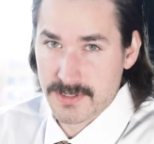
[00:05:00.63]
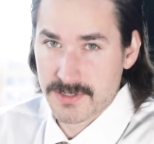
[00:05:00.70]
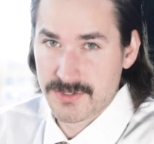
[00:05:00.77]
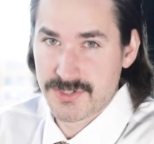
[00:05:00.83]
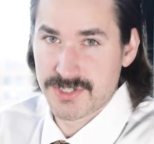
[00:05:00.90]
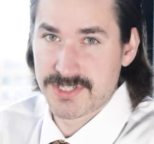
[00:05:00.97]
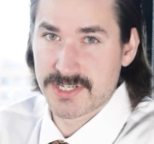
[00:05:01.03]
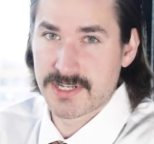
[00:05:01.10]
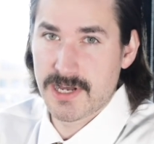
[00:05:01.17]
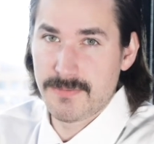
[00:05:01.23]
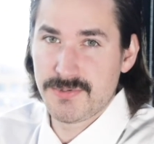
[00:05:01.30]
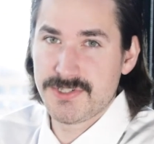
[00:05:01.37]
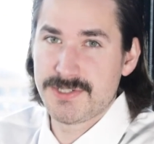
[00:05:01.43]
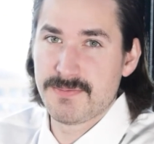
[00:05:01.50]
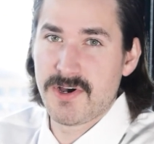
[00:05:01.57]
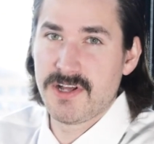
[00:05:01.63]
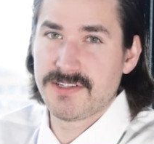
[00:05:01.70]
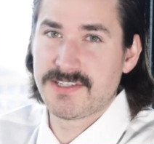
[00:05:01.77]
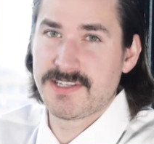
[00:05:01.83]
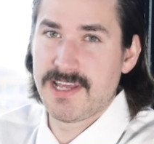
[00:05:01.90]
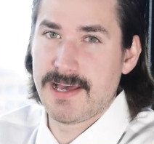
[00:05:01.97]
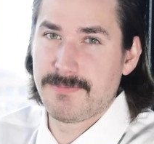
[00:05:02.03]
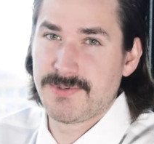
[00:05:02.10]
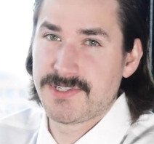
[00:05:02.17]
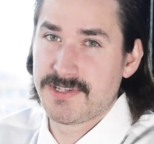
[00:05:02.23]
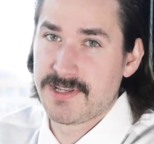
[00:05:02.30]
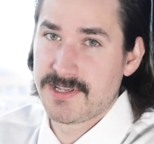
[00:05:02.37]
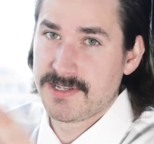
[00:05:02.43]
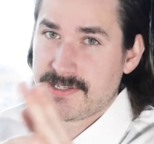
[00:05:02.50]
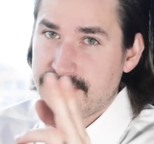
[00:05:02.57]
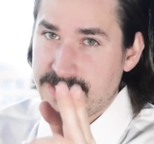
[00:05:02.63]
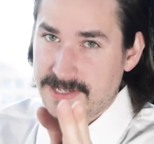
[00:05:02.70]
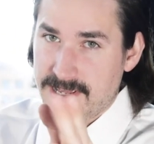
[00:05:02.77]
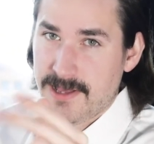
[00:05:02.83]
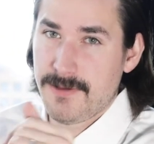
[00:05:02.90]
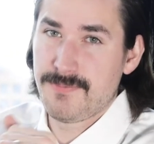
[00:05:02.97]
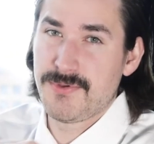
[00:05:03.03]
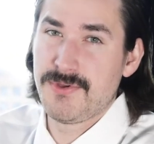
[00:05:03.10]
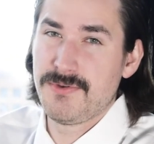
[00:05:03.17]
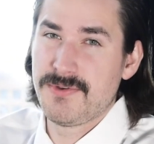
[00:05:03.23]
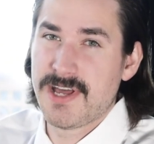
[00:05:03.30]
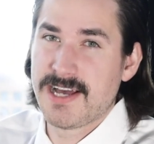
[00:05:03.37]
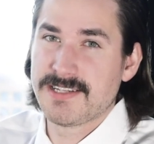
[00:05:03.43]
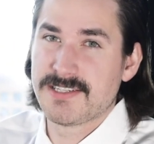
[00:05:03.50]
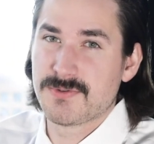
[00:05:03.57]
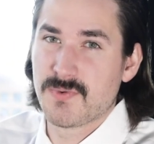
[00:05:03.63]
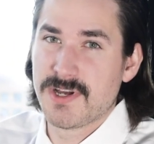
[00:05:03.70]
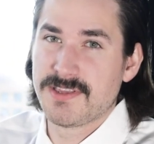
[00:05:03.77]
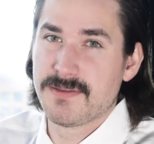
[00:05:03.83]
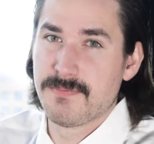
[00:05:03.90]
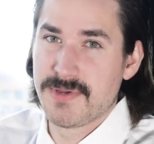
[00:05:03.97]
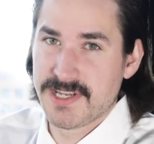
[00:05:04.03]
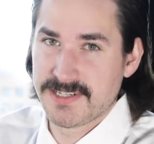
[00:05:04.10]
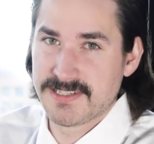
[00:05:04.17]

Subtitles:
Just a couple small steps to help you not sweat the big